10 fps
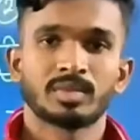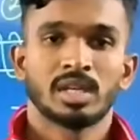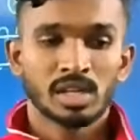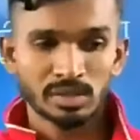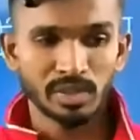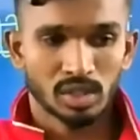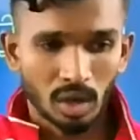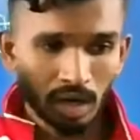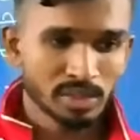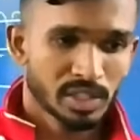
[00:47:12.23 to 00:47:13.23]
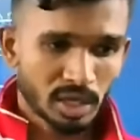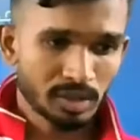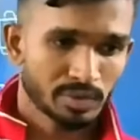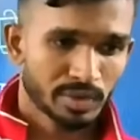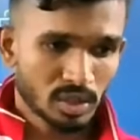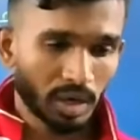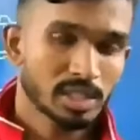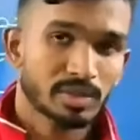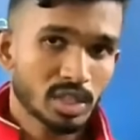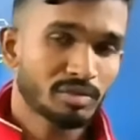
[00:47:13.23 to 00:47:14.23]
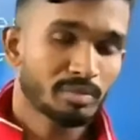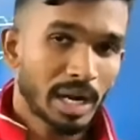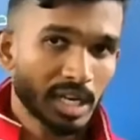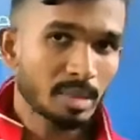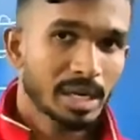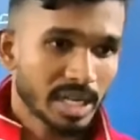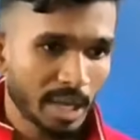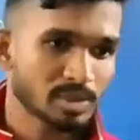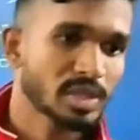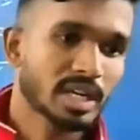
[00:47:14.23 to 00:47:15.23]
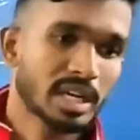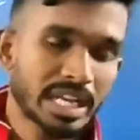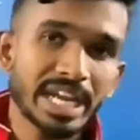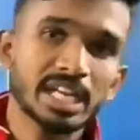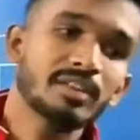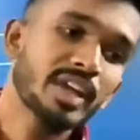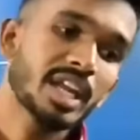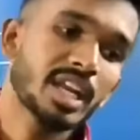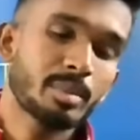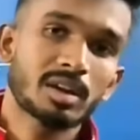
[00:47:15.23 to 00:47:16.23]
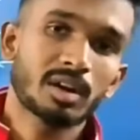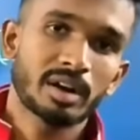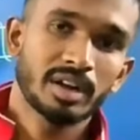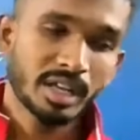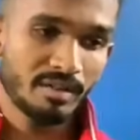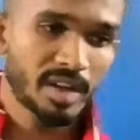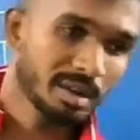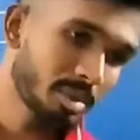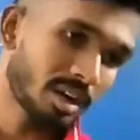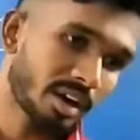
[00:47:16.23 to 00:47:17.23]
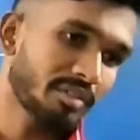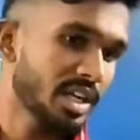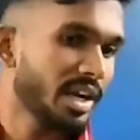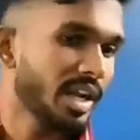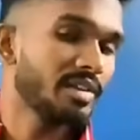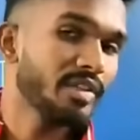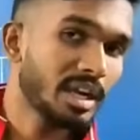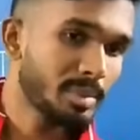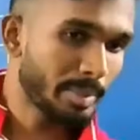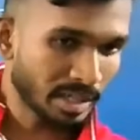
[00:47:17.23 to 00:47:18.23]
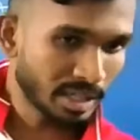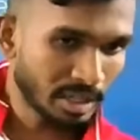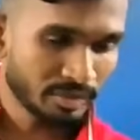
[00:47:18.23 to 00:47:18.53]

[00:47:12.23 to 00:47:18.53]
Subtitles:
Switch on, switch off, switch on, switch off multiple times will create a variable current here. Variable current will create a variable magnetic field.